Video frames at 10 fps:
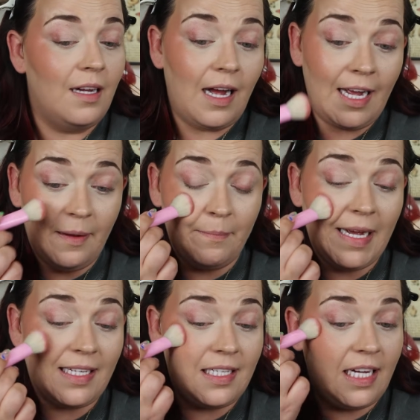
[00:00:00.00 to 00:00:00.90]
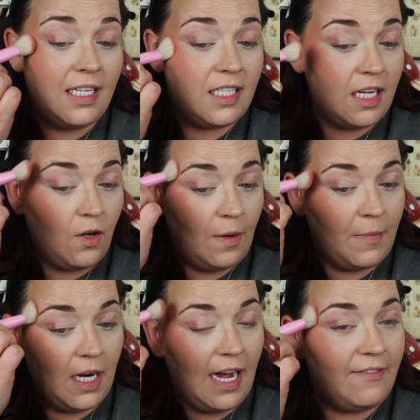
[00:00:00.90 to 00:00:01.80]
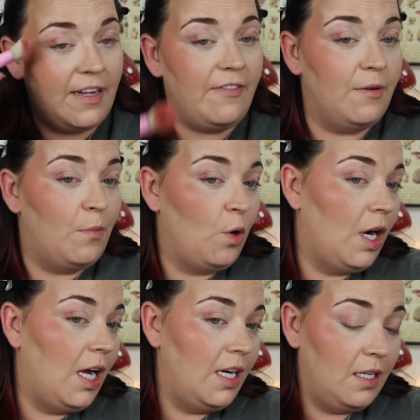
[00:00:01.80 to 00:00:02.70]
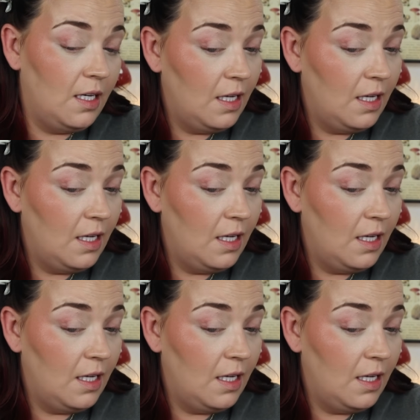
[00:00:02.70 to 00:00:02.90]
am mixing, so I'm gonna have even more on.